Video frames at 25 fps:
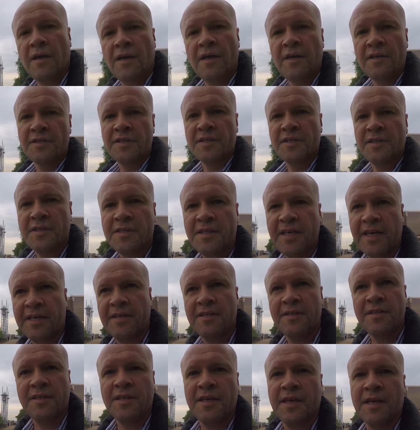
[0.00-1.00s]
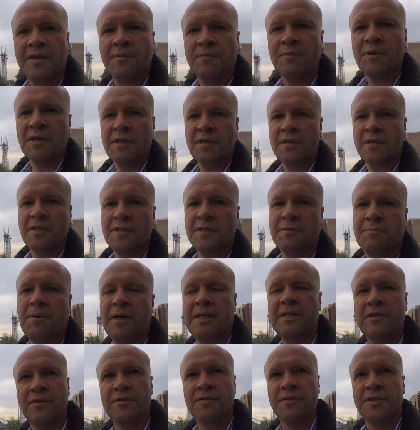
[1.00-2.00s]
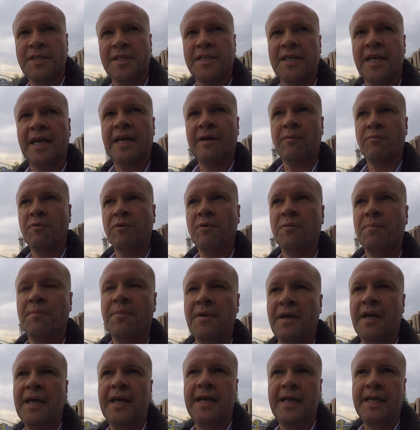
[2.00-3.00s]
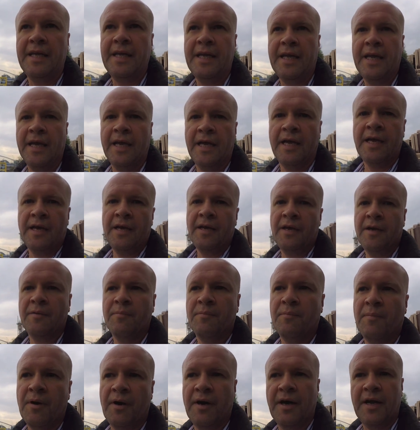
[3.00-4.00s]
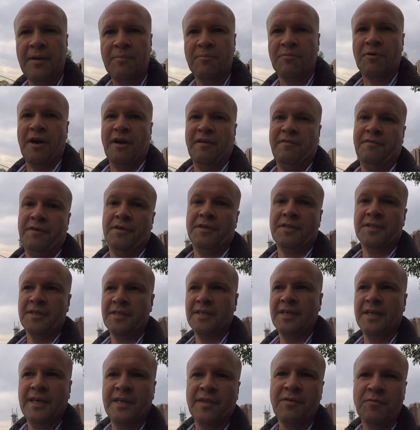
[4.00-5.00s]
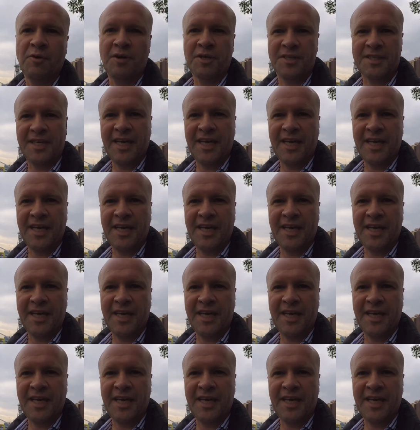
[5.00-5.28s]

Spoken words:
So the second thing I'm going to spend on today will be my breakfast in the works